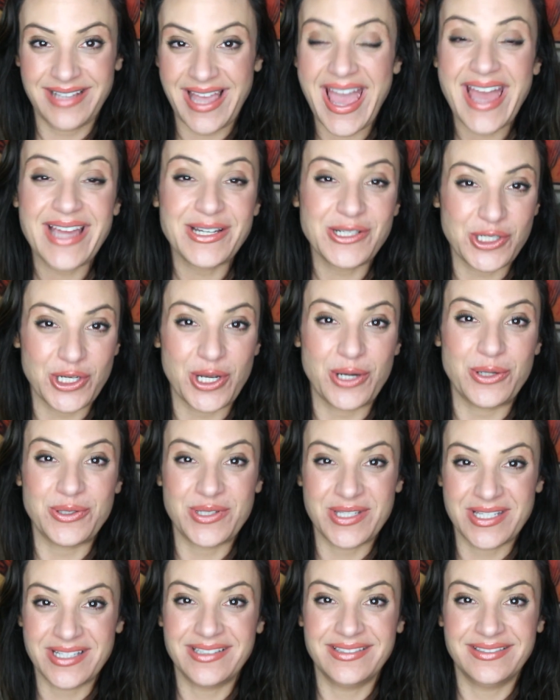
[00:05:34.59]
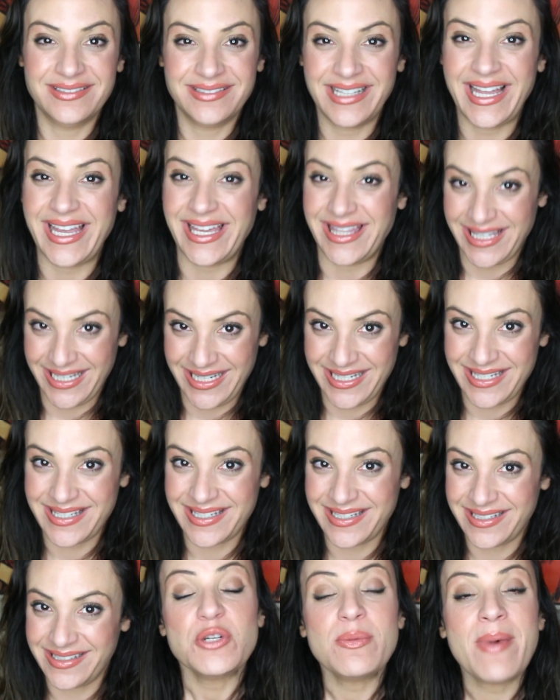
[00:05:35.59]
And shows like
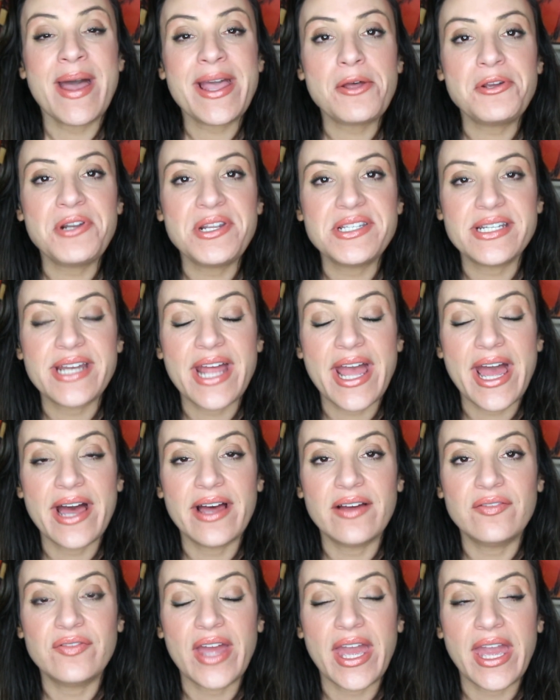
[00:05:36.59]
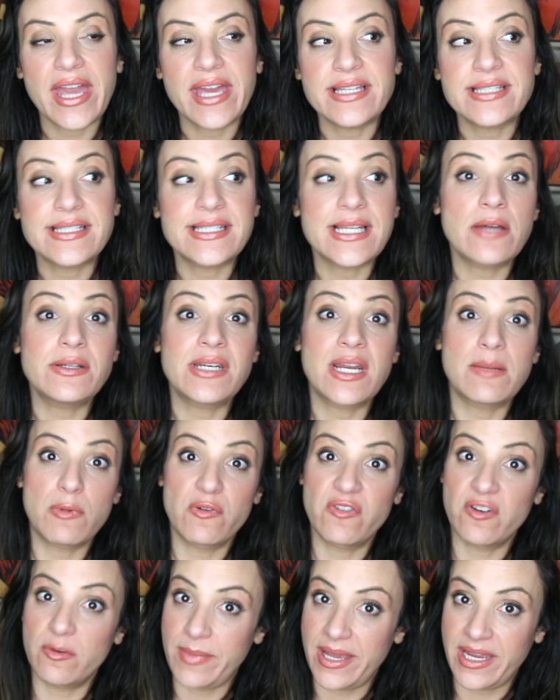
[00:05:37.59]
this. So Michael doesn't have a cell
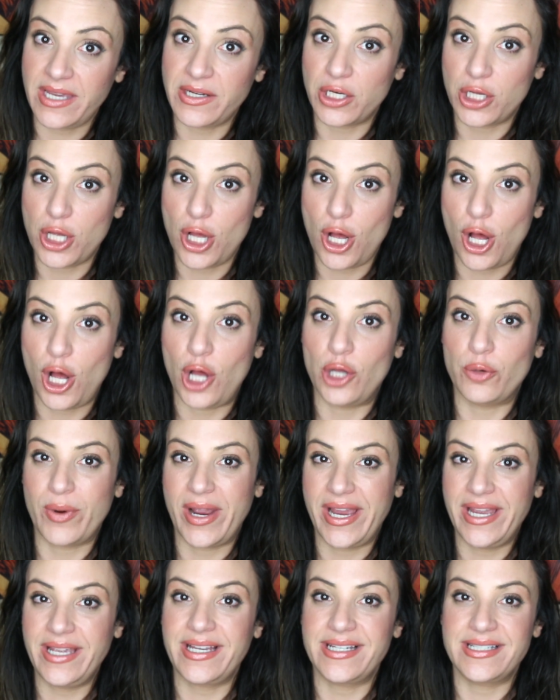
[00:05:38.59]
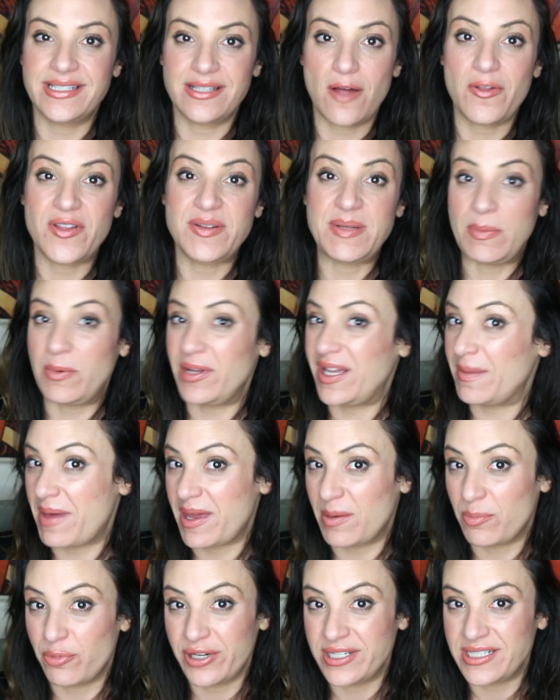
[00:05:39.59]
number for Megan to call, right? Because all these people come
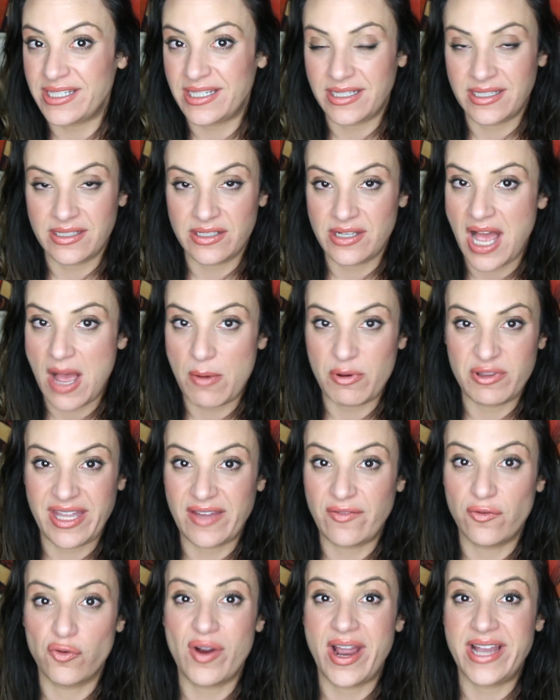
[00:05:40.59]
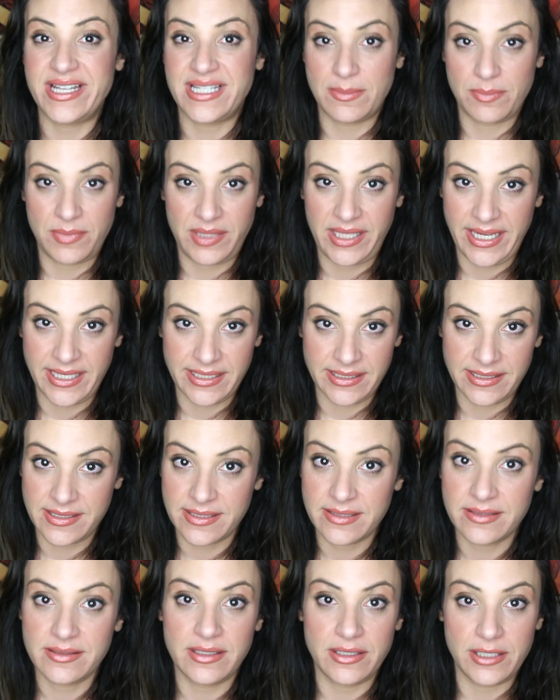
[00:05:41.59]
out of prison, not with like Verizon
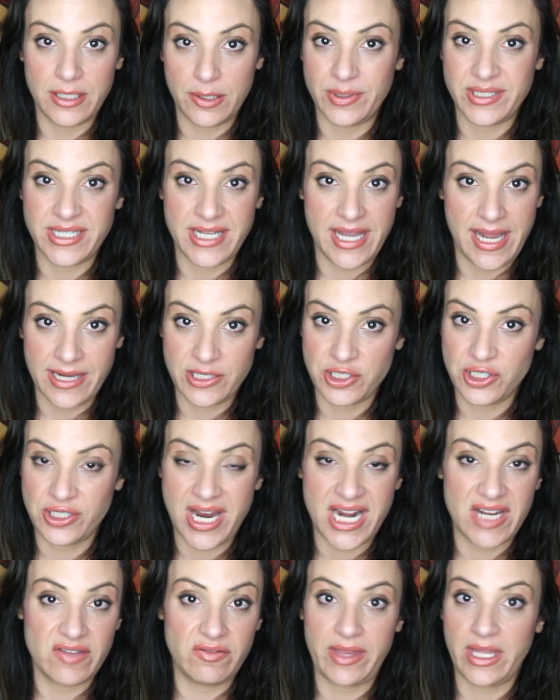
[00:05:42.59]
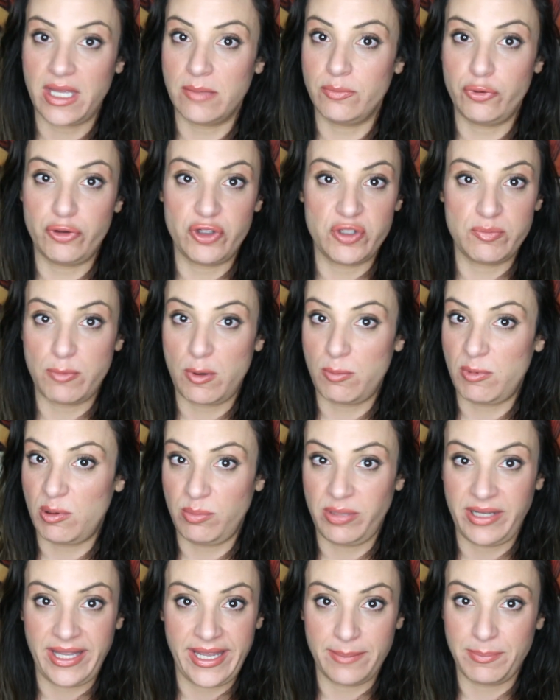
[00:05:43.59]
plans, you know, attached. Not even like a Boost
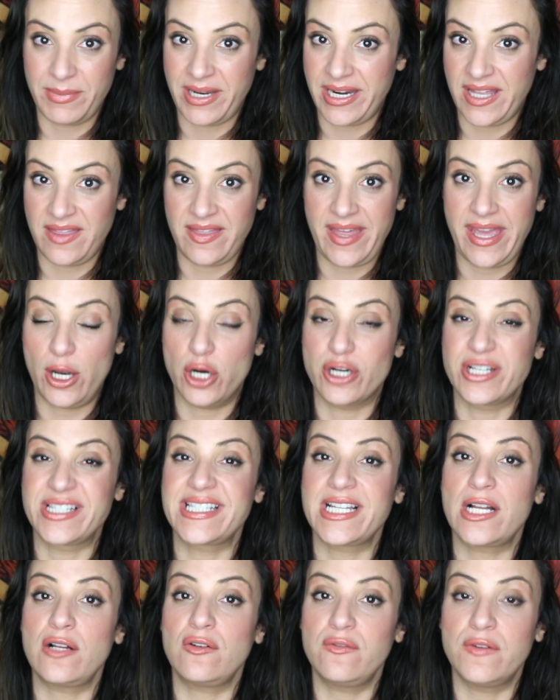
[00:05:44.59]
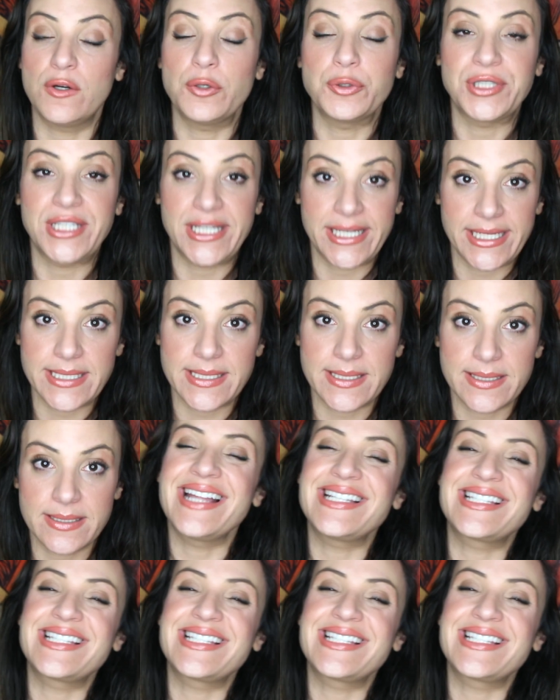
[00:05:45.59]
mobile plan, honey. They are cell phone-less.